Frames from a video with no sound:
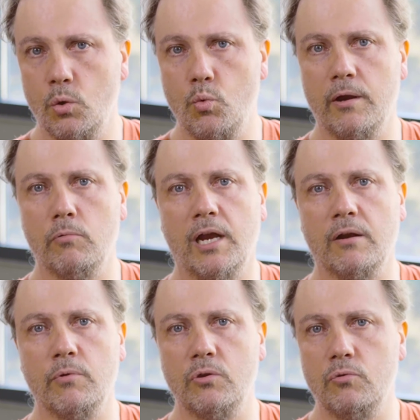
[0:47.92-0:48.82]
Why
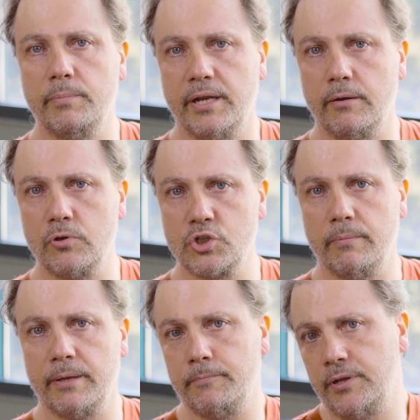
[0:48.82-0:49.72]
can't we do a better
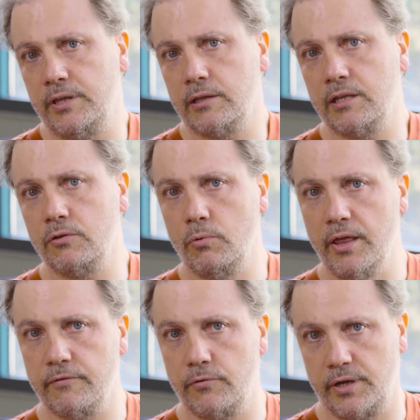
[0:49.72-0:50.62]
job at predicting the
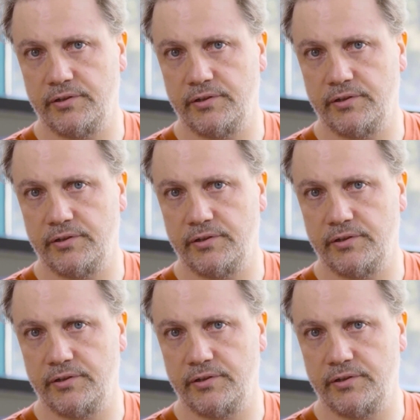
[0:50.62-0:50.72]
weather, for